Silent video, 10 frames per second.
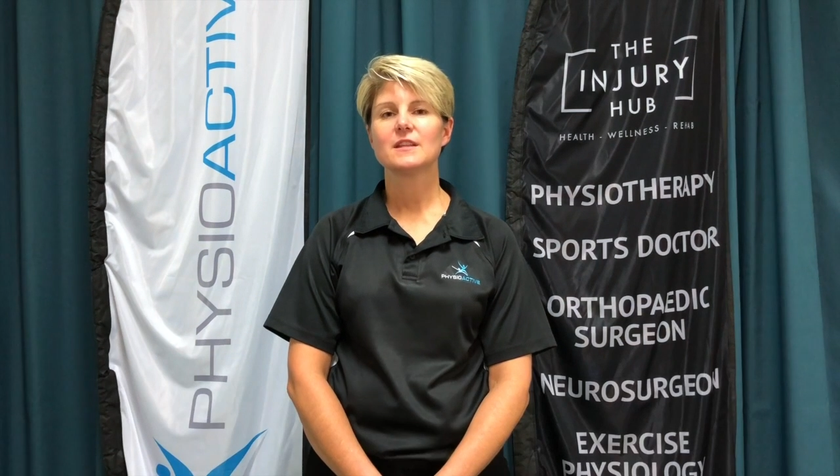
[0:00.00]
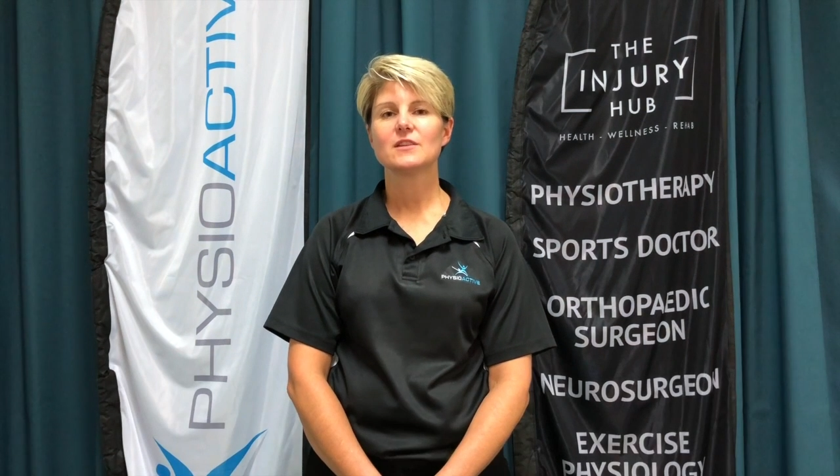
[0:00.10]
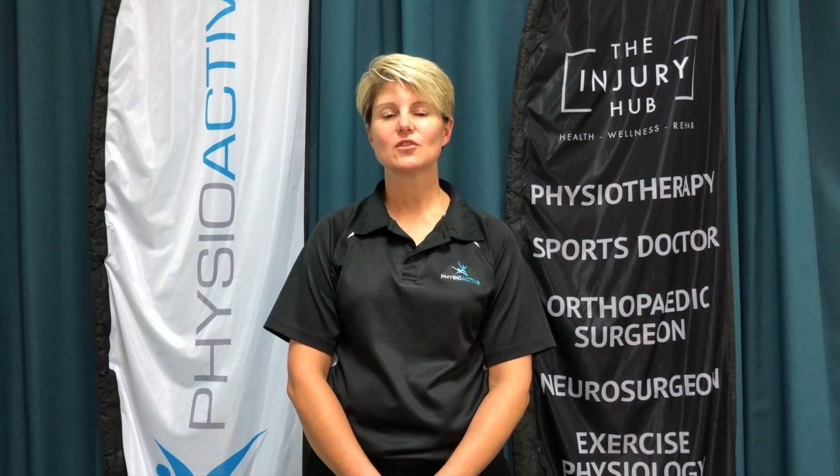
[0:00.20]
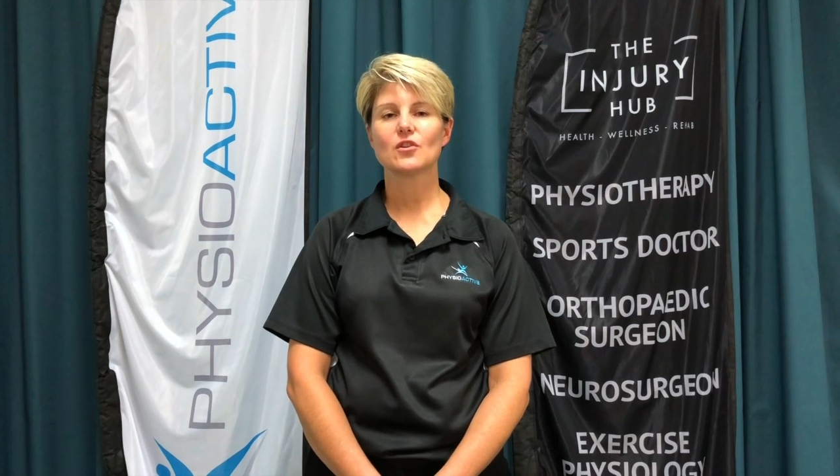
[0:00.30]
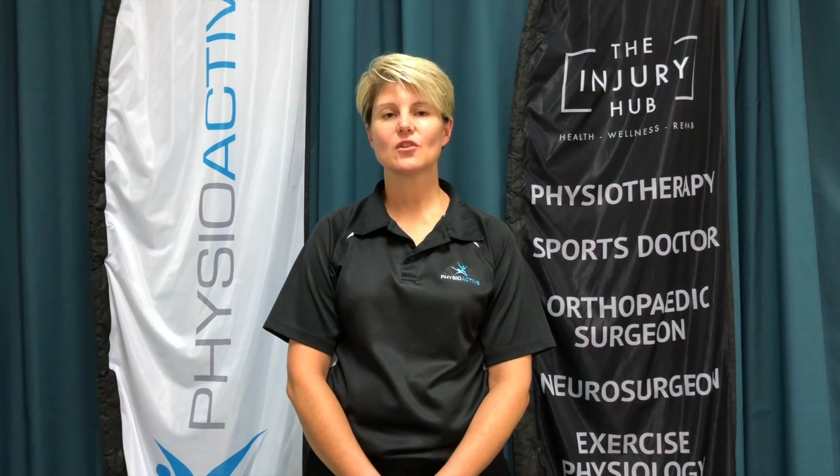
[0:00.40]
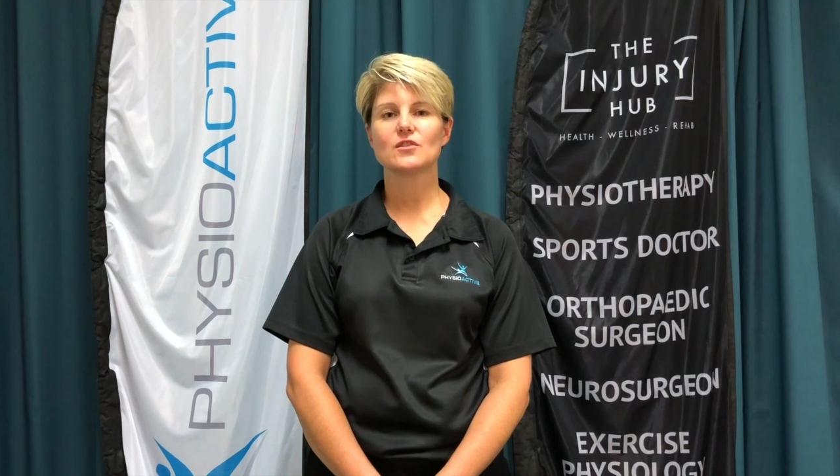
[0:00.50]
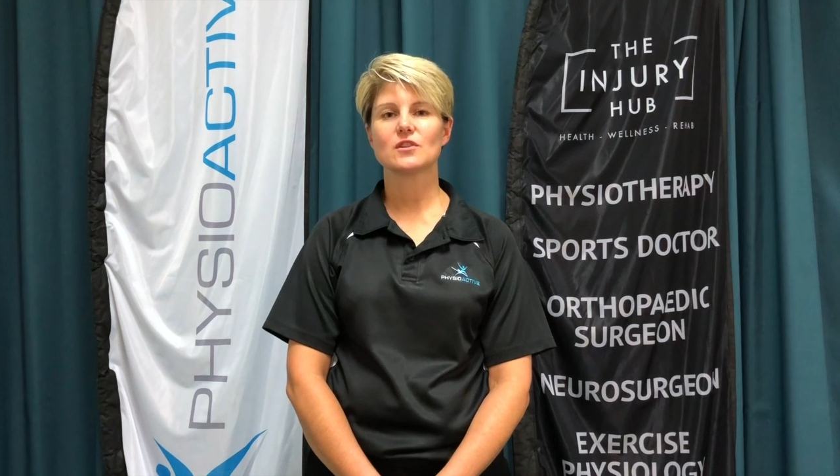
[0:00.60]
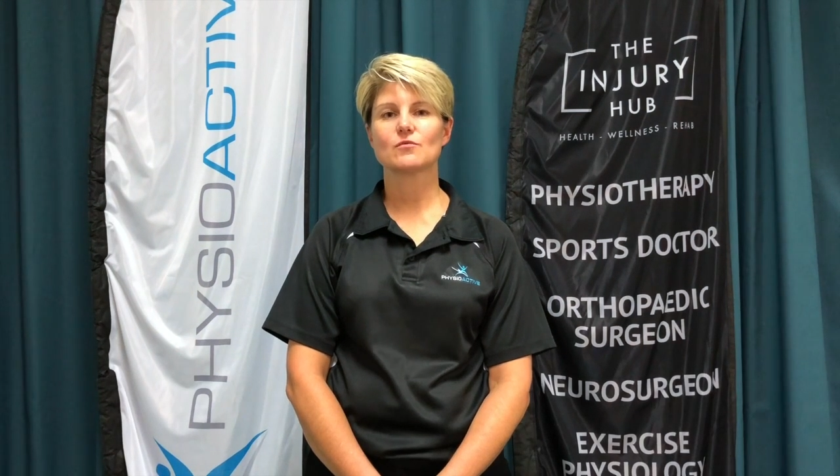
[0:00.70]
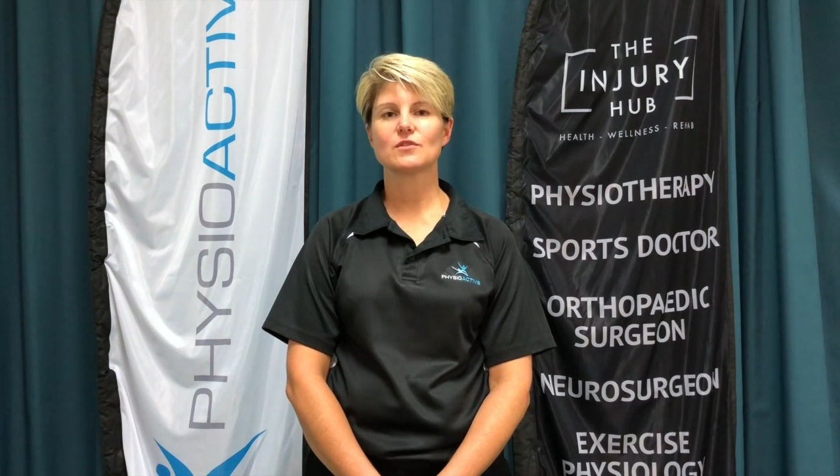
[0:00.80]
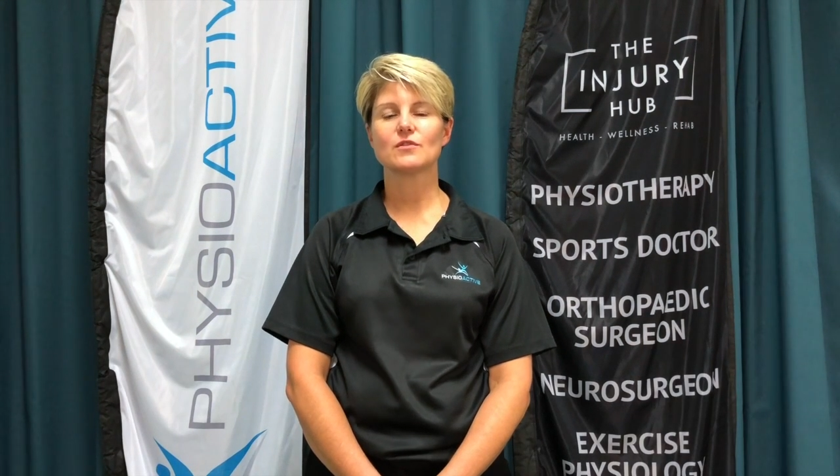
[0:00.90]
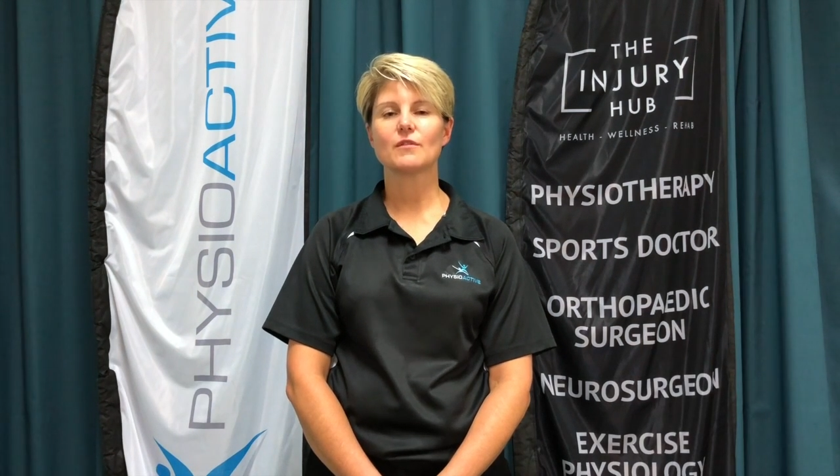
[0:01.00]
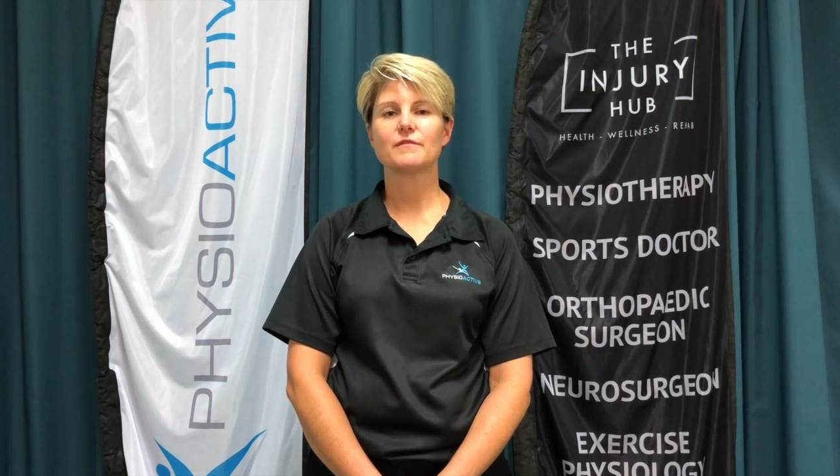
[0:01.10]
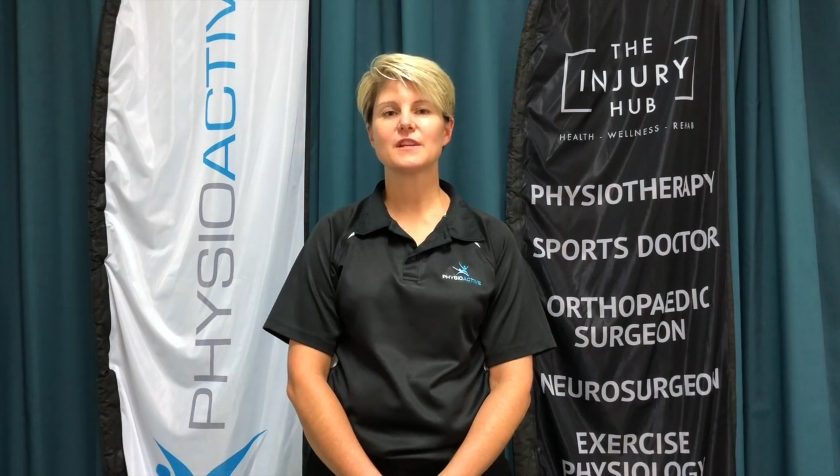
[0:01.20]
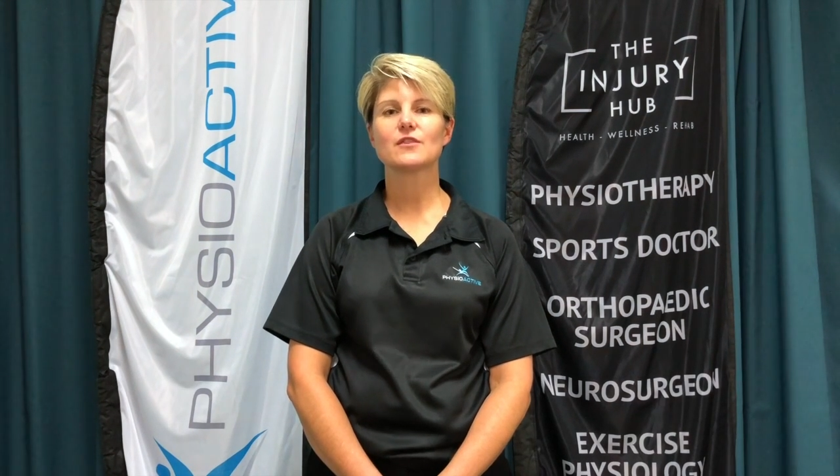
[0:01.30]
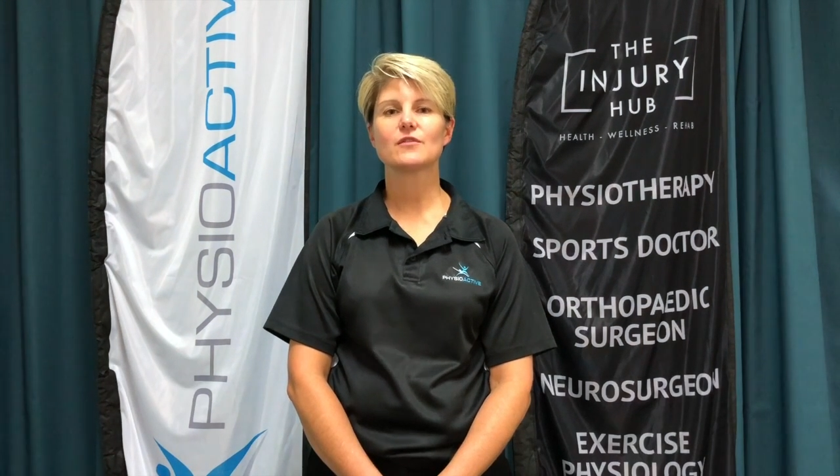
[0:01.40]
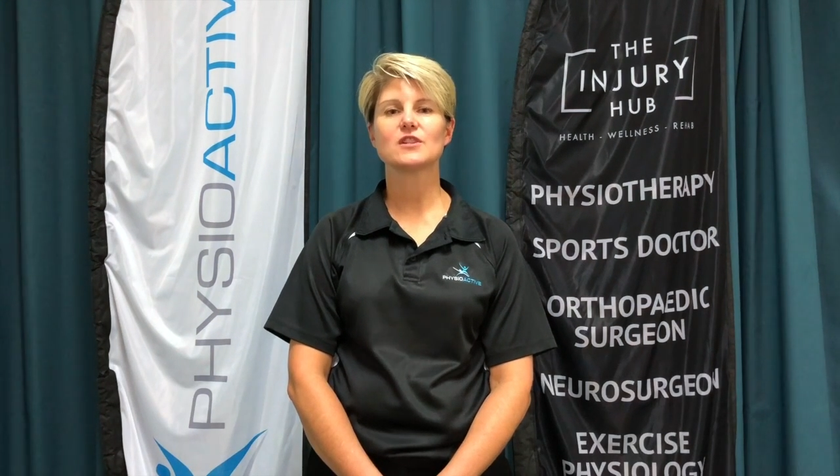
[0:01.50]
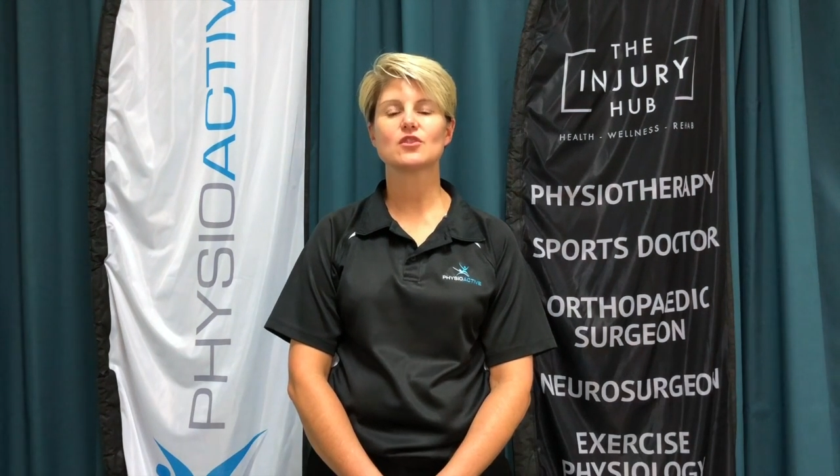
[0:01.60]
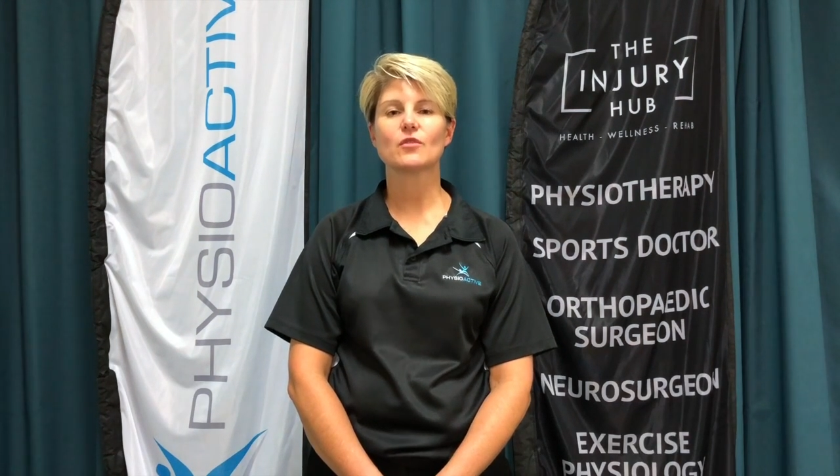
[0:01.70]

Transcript: This occurs as a result of increased